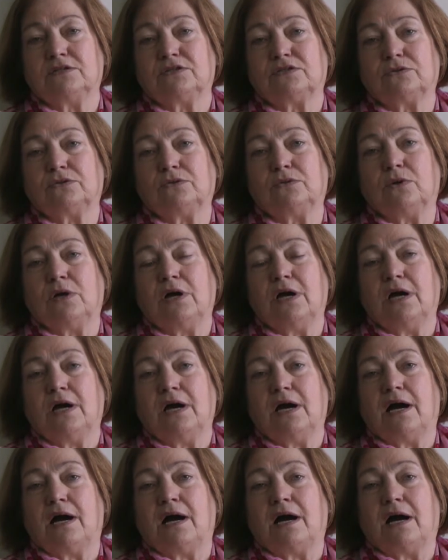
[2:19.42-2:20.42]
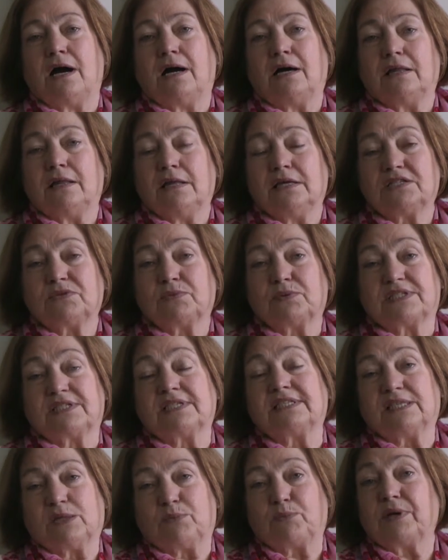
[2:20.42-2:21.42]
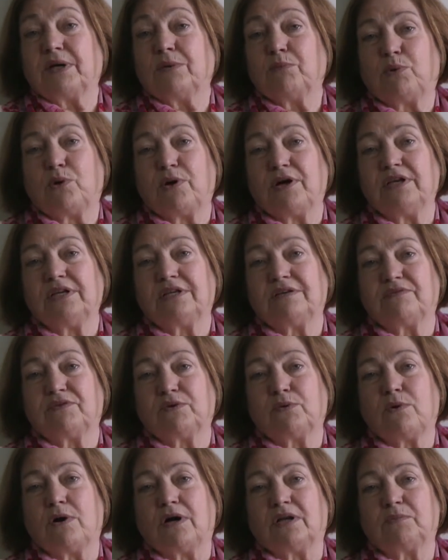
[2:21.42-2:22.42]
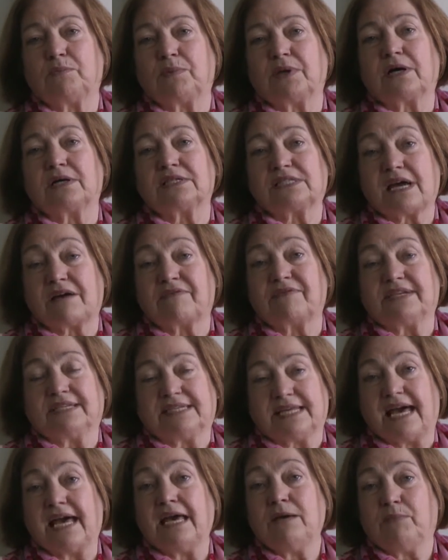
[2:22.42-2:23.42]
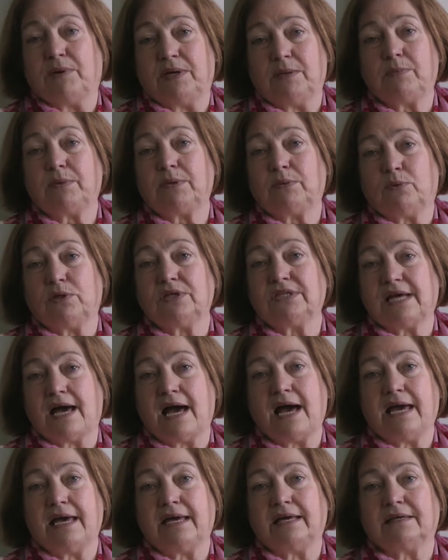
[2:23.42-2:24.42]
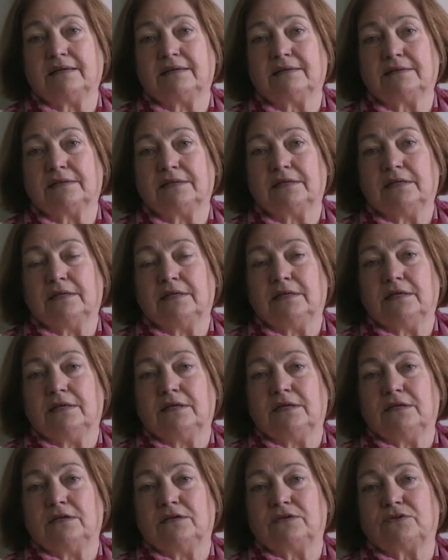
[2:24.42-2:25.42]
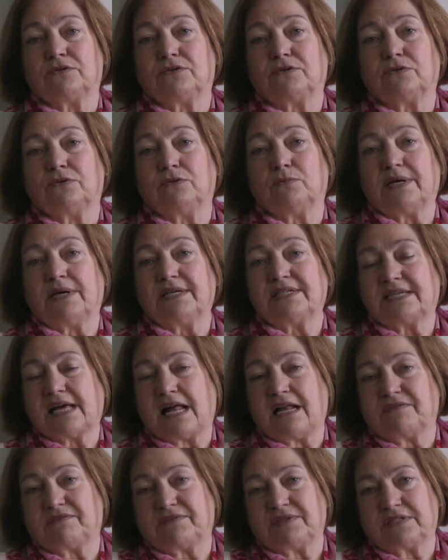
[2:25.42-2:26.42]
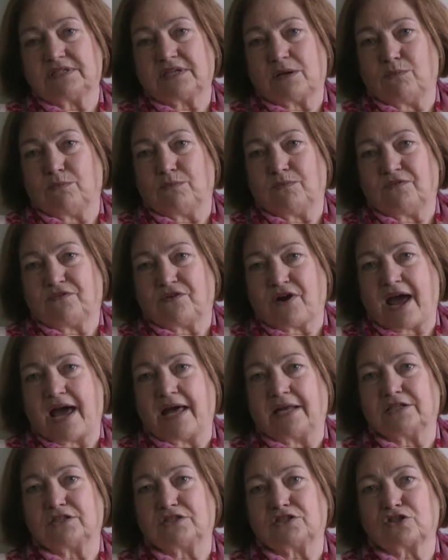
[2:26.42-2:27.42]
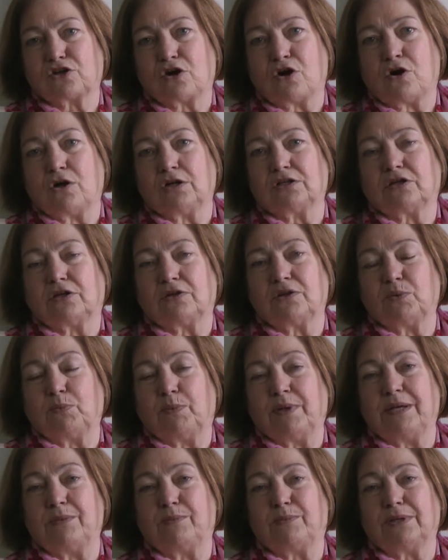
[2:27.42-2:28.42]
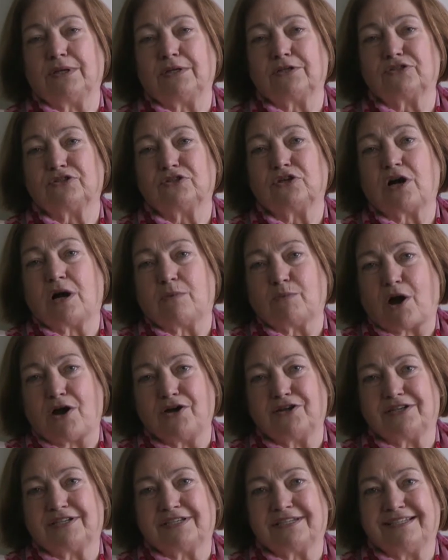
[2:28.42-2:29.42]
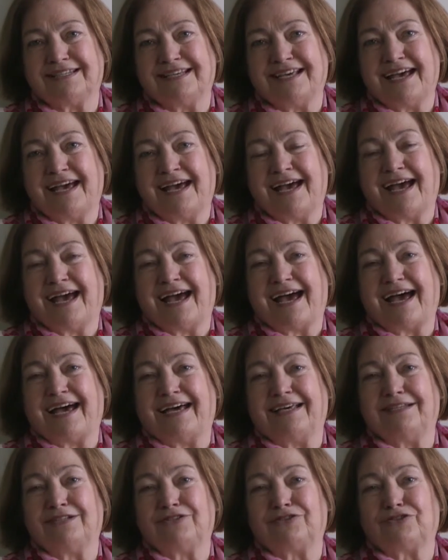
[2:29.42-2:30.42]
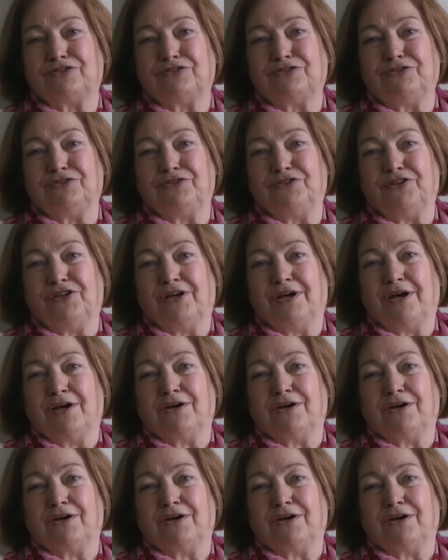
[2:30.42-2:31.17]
So this was a tipping point, if you want, because every day people were dying. So myself and some friends called on the people to come out and to